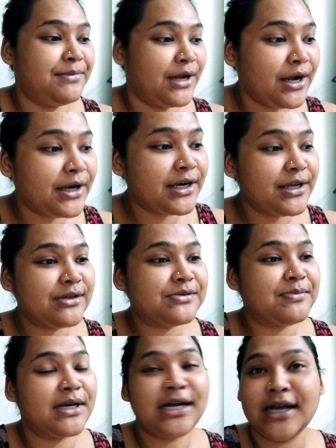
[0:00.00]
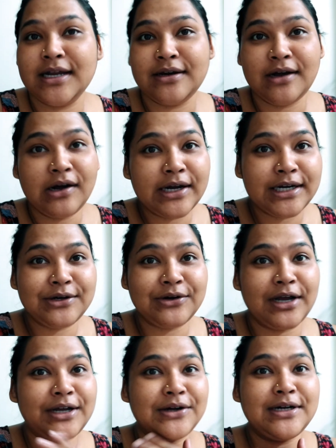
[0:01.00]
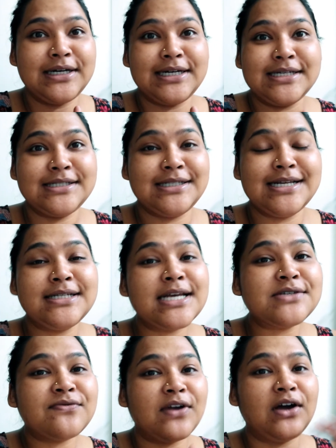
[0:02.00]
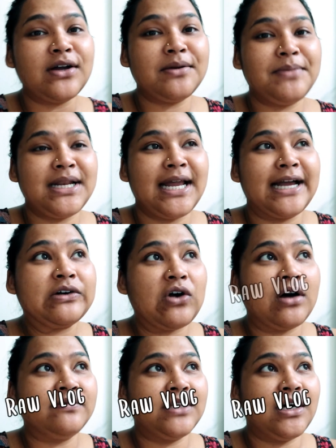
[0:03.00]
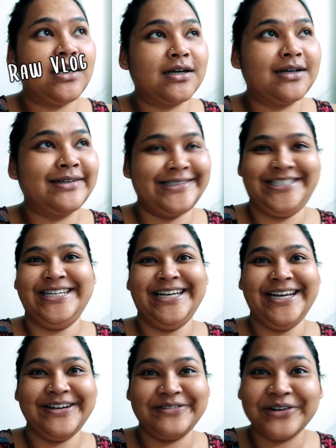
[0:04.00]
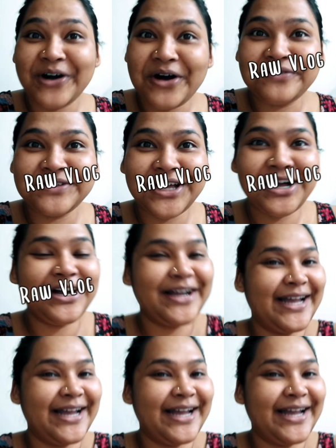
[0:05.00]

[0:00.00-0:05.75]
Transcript: not gonna use makeup. I'm not gonna do this vlog gonna be like a raw vlog. Raw vlog.